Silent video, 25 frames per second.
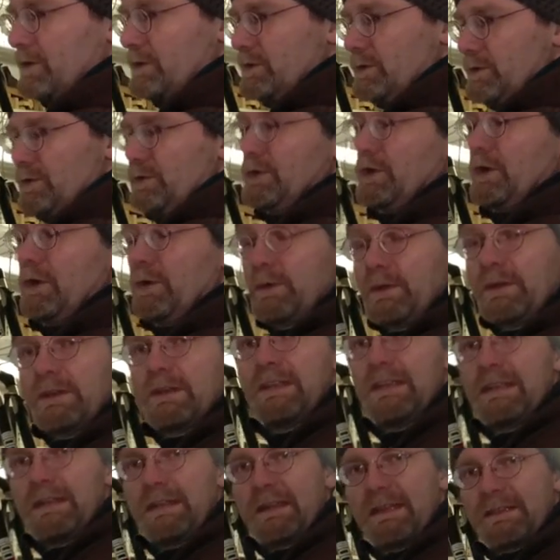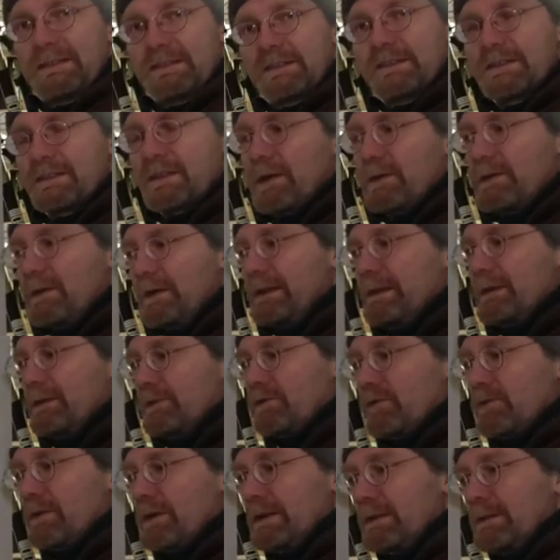you don't need necessarily a
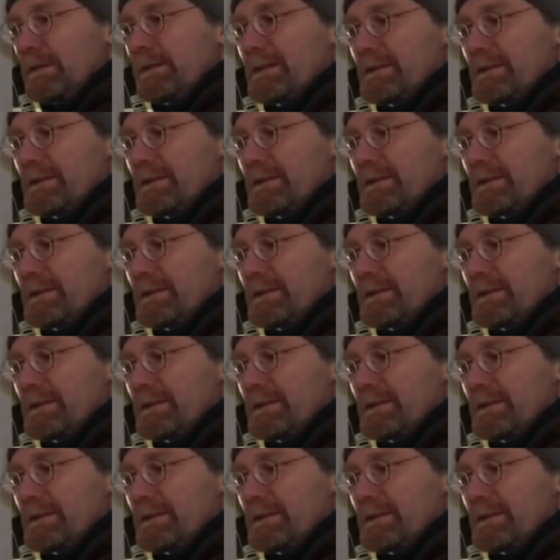drill